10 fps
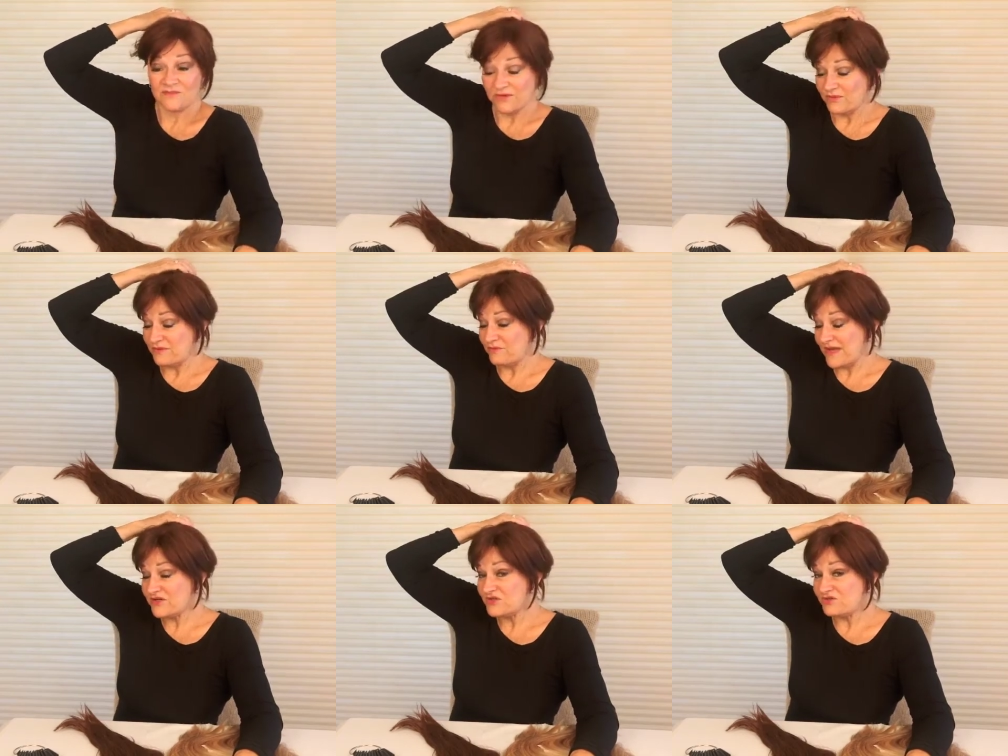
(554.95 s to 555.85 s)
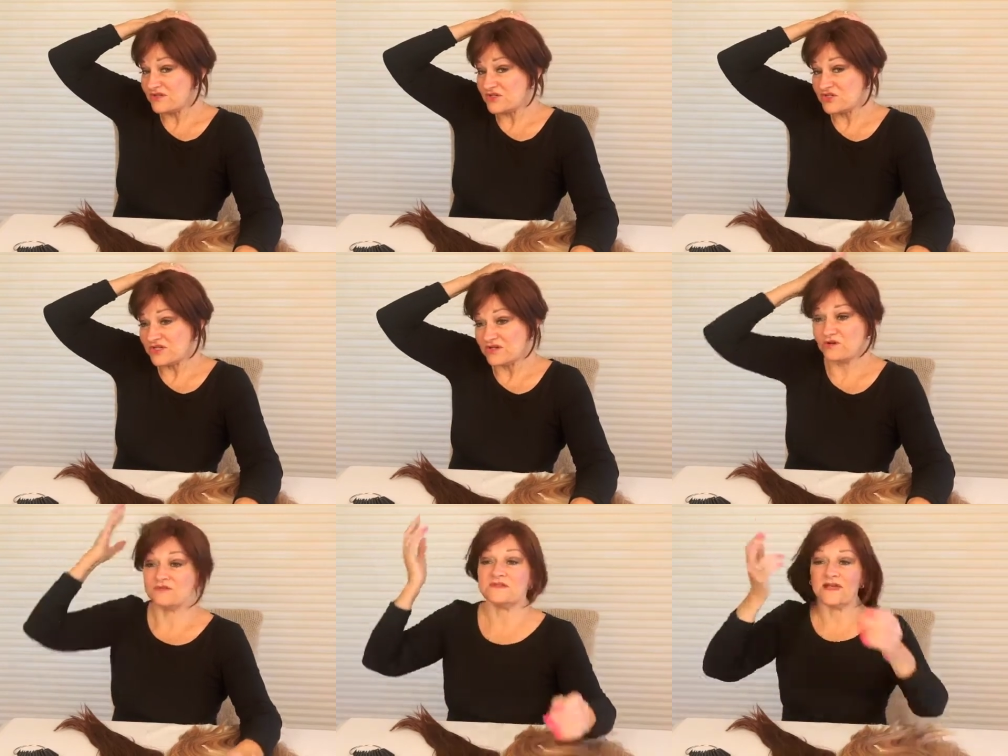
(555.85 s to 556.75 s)
But we make sure that she
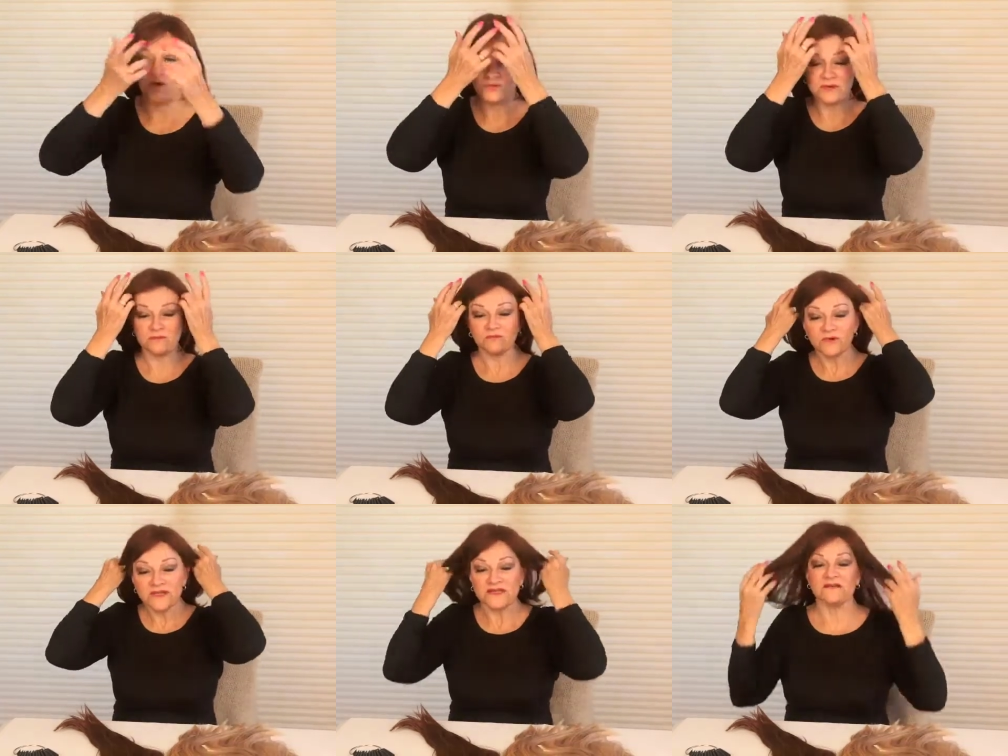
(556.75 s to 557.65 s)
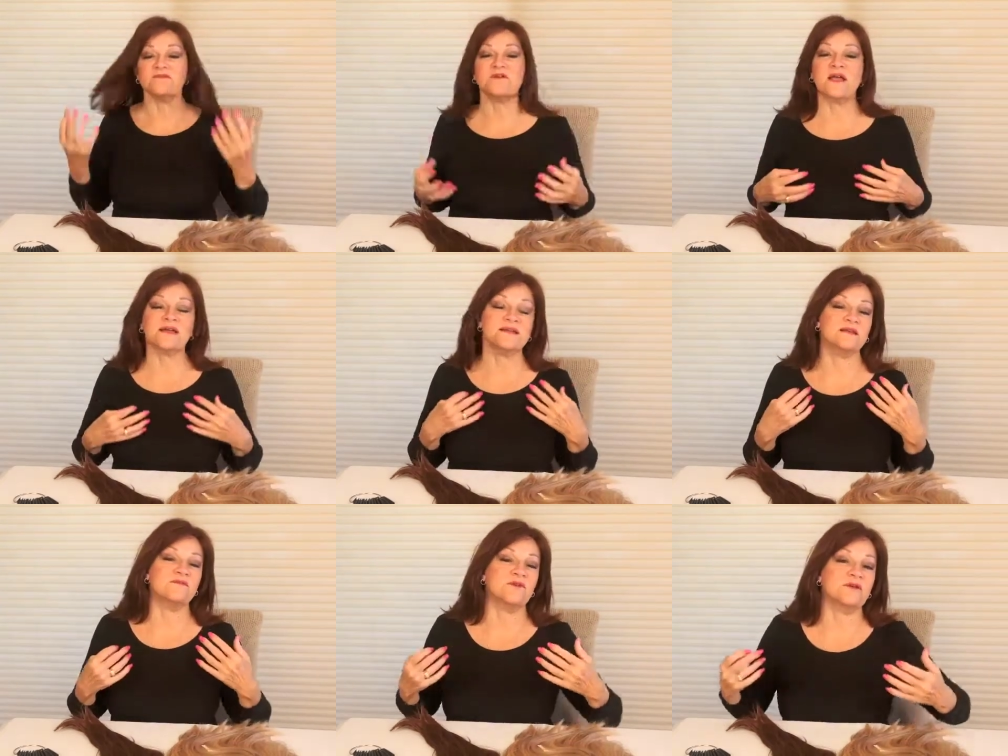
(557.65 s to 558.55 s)
knows that. We, we give her an
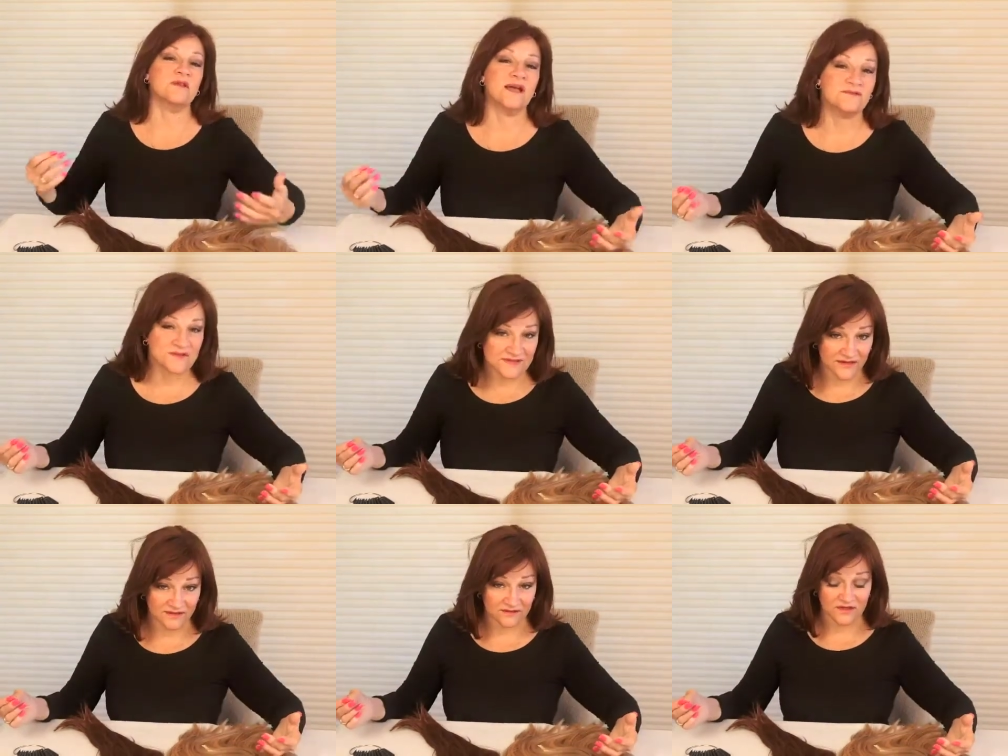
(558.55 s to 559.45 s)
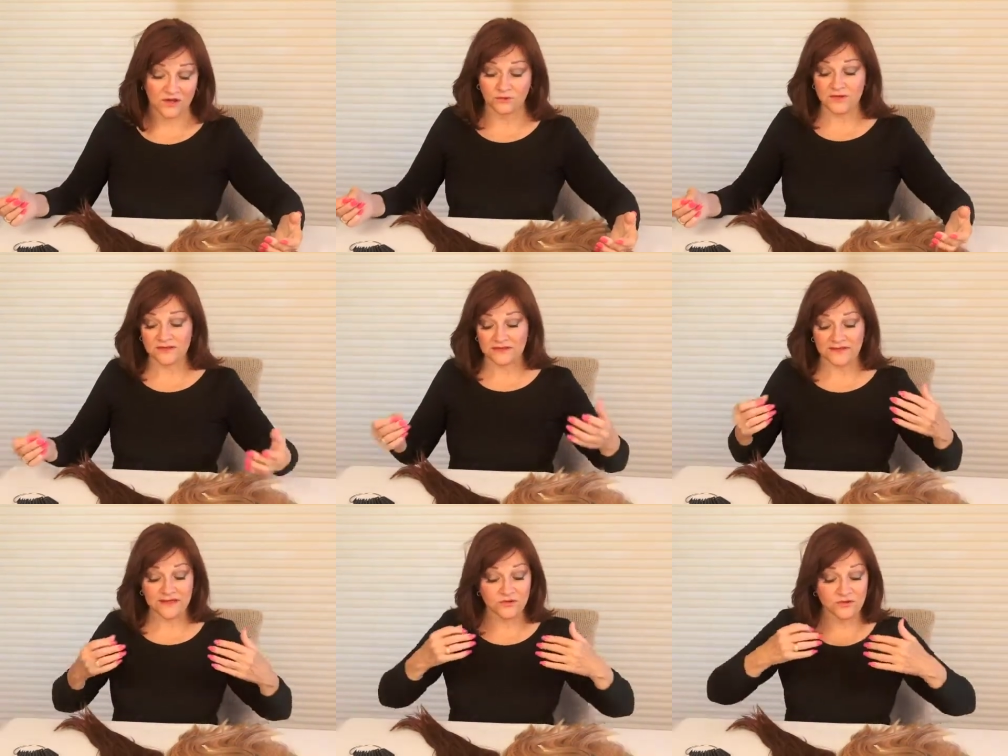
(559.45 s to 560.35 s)
idea of our lifestyle. We're going to
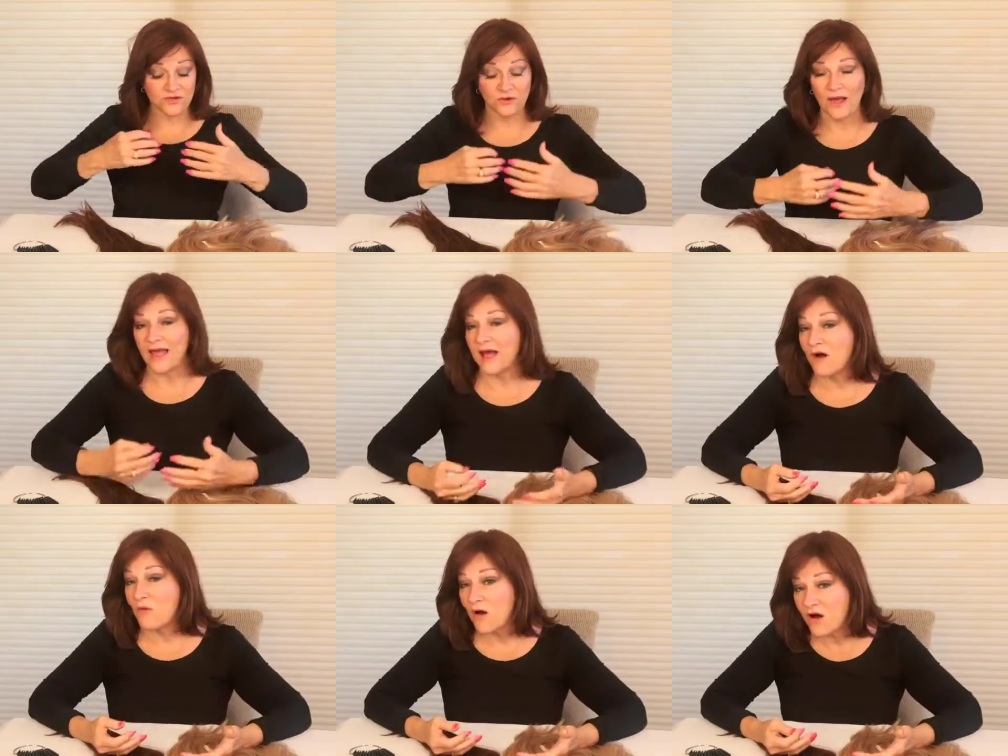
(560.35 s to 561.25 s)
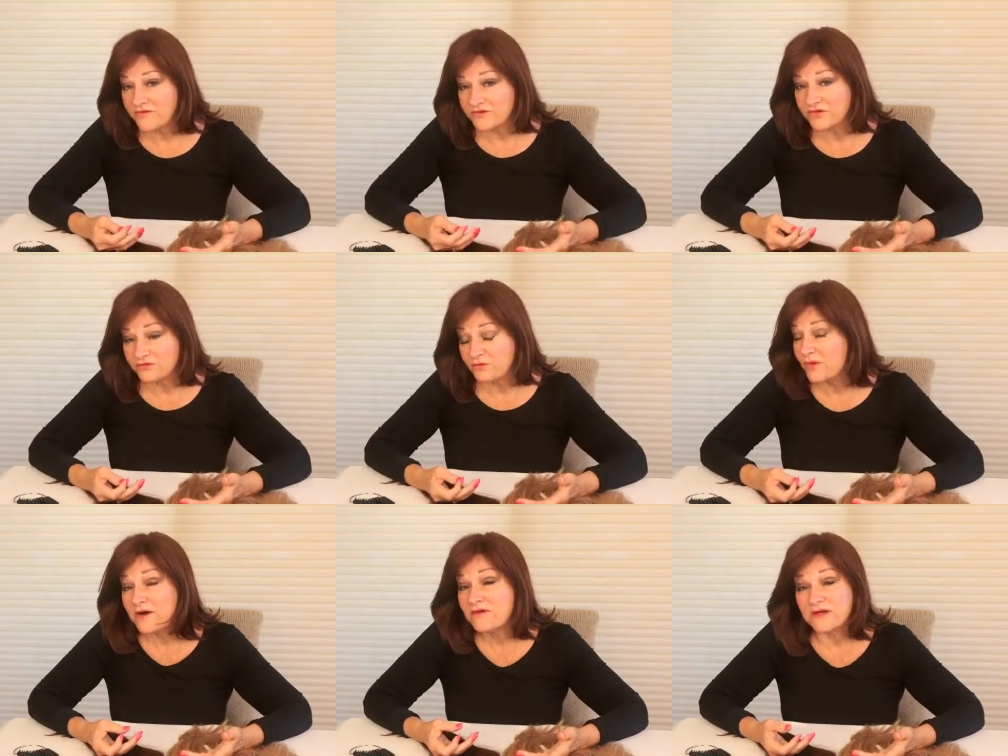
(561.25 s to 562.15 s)
let her know how often you're
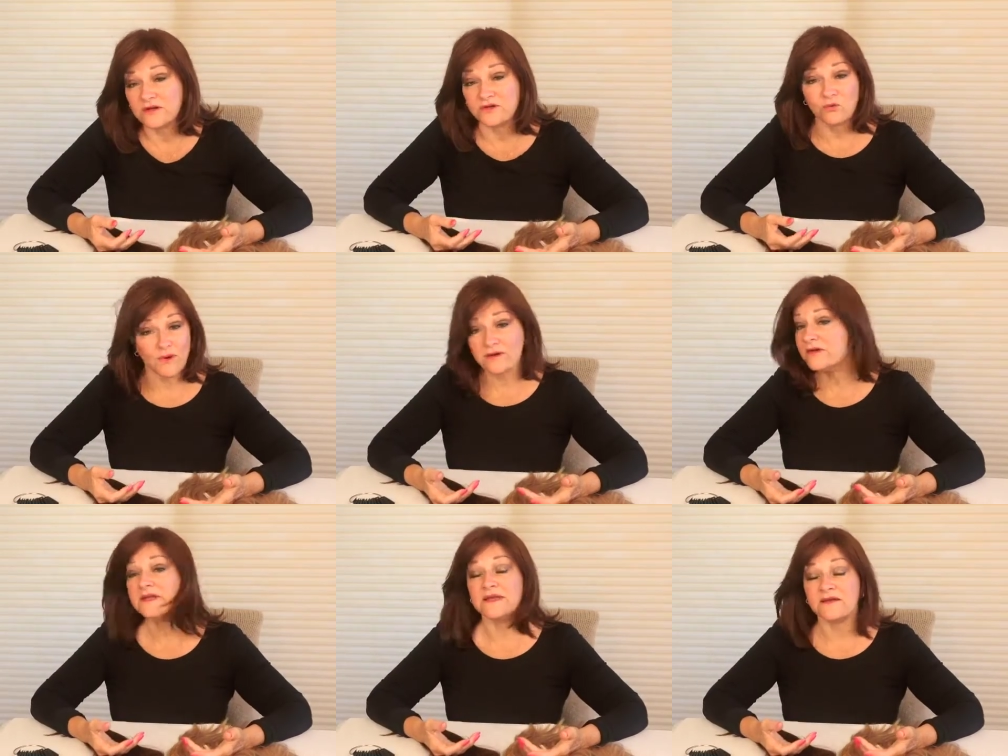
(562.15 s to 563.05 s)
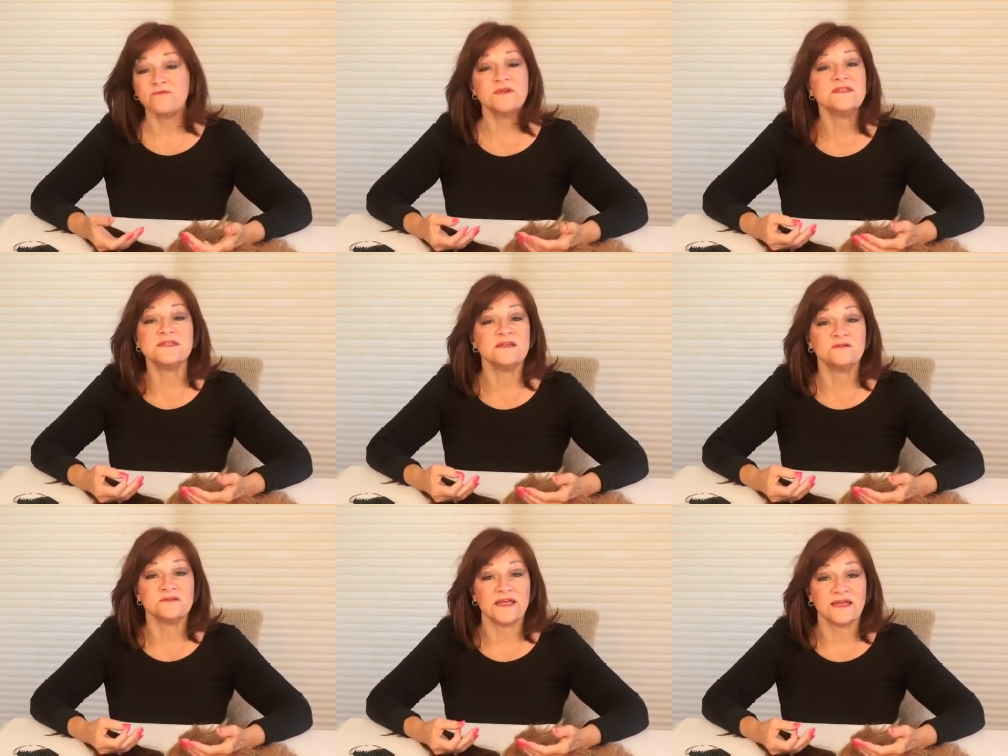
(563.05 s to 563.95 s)
wearing it. Are you wearing it every
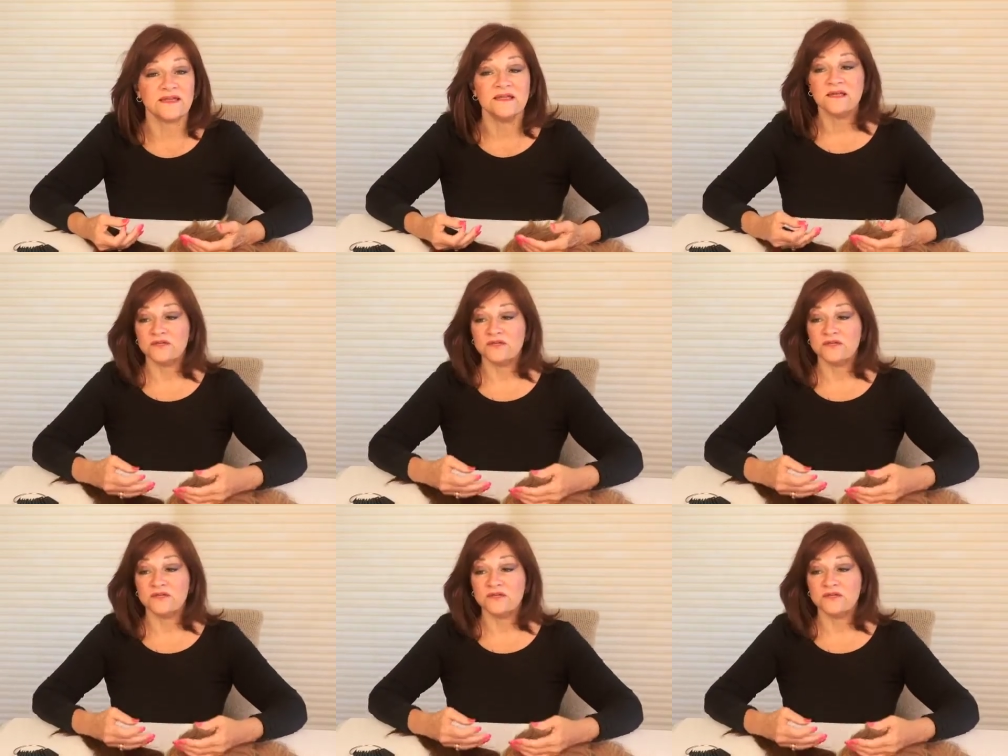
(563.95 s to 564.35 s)
single day?